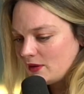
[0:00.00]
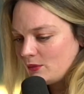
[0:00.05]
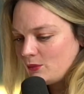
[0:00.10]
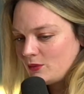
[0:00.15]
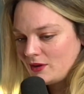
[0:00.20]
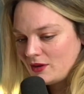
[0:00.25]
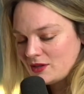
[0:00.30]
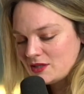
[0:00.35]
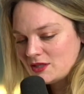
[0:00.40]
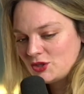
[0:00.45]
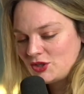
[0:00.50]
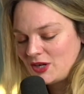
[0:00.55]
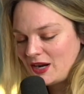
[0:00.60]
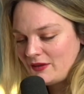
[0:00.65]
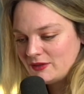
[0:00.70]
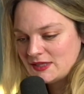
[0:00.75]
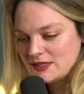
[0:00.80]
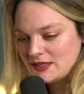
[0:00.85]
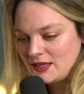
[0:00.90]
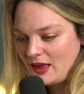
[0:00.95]
I want us to
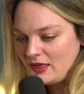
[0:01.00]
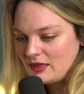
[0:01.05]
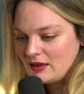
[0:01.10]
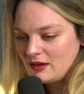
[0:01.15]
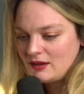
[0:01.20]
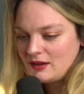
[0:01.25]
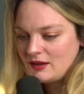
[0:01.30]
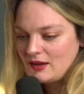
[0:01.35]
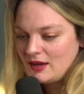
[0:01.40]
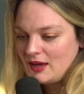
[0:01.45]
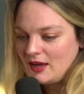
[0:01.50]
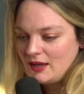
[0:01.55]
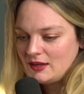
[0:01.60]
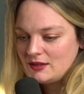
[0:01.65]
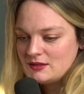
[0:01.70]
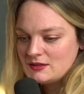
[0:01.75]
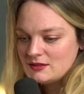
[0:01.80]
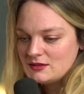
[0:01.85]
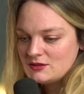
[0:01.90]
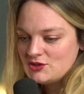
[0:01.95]
travel together,
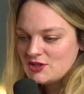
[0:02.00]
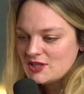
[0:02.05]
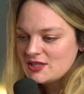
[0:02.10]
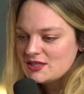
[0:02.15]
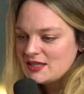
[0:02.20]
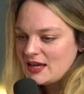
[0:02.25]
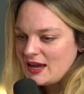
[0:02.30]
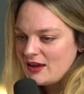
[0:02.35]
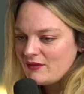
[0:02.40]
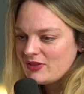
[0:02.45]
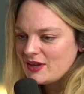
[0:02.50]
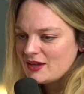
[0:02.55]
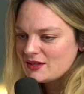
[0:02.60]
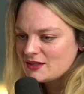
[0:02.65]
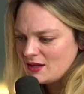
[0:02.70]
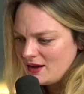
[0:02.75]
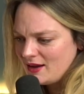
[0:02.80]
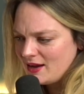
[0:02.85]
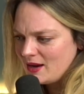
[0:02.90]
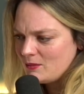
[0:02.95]
and just to have that
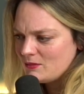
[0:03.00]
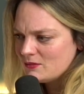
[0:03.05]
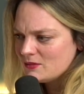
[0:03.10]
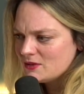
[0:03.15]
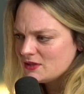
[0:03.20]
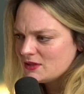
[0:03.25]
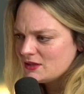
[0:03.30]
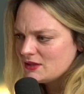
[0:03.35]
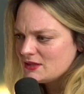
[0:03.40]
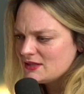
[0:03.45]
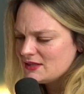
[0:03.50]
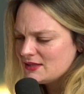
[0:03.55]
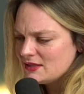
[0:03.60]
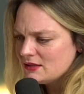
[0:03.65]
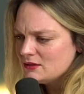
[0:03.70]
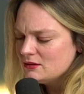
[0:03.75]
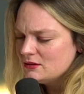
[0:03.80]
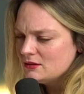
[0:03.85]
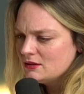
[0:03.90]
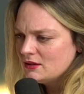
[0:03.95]
time to
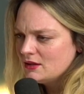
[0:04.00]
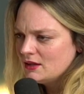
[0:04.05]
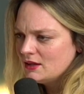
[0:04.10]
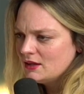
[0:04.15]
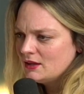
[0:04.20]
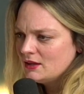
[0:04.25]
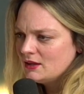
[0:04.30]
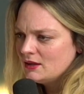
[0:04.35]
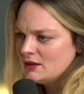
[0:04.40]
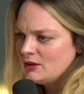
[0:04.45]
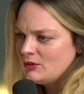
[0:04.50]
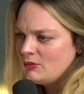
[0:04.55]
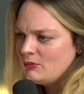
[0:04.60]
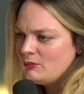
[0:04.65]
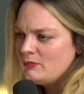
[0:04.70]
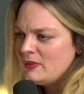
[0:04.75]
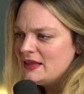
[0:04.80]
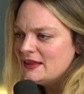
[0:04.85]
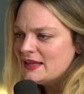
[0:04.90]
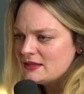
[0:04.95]
still
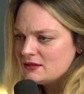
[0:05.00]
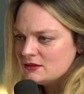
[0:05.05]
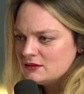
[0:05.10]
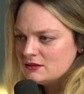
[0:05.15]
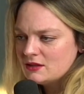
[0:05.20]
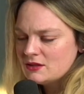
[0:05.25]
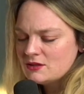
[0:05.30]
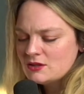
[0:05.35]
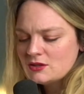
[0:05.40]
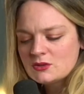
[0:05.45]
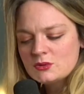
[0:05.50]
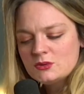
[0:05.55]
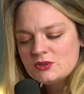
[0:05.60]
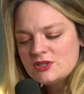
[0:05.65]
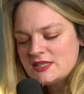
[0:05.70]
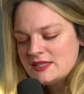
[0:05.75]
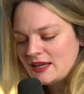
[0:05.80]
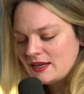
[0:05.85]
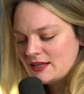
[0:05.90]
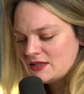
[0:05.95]
be little, because the school
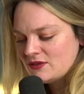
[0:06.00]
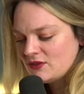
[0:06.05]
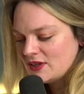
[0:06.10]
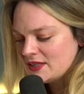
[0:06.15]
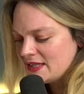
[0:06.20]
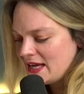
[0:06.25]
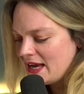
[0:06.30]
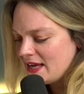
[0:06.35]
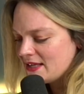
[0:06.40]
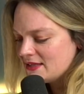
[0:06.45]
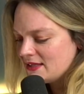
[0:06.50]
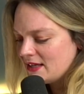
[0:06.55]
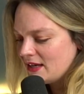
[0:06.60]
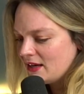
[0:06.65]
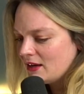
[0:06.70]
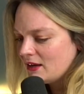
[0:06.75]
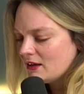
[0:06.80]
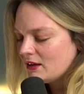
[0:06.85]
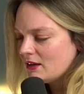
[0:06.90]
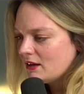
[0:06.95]
she's at is
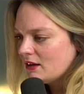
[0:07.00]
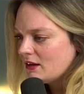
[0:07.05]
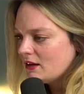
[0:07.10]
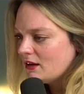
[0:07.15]
fantastic.